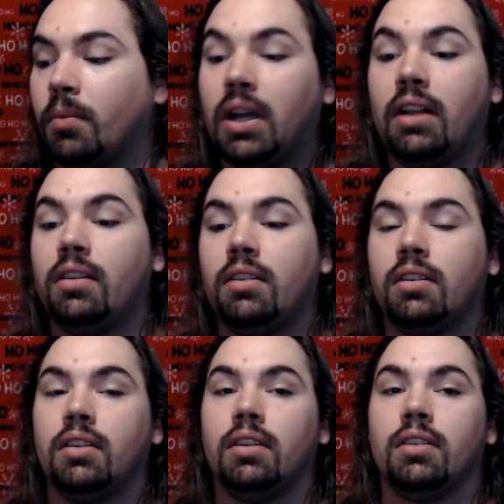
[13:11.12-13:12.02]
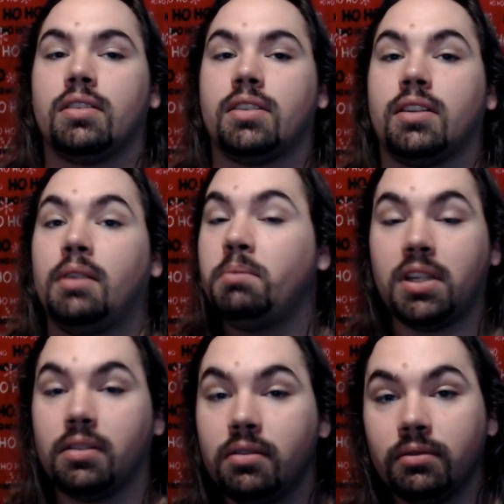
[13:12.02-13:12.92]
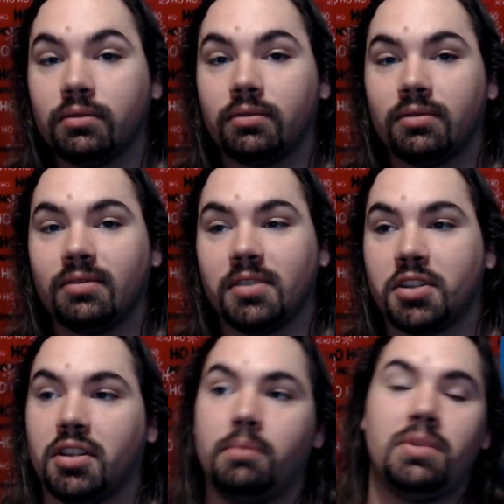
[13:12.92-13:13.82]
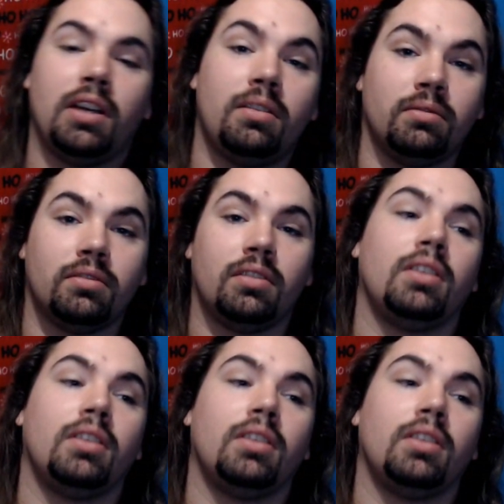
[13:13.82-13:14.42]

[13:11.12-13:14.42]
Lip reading: Well, some do, some don't.